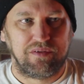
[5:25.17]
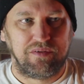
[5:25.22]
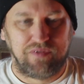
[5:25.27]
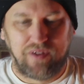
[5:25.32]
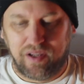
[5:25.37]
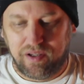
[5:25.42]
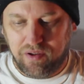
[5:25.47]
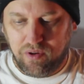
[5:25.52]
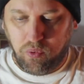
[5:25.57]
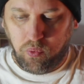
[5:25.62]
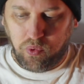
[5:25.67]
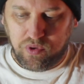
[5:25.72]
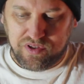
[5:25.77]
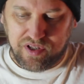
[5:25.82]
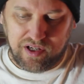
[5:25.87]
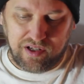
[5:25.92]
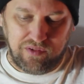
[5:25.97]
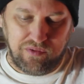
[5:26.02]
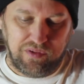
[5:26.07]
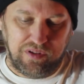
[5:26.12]
In fact, once
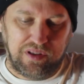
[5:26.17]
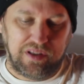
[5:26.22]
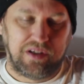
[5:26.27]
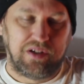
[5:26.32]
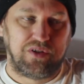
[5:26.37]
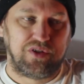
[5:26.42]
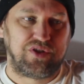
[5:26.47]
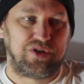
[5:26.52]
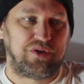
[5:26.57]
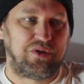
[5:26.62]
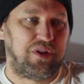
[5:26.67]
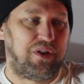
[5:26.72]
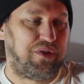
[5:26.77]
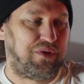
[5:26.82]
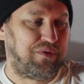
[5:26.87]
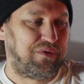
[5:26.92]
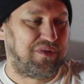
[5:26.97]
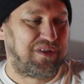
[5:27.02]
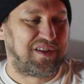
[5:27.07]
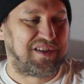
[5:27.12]
I really go
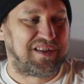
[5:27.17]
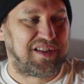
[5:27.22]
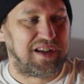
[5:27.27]
through this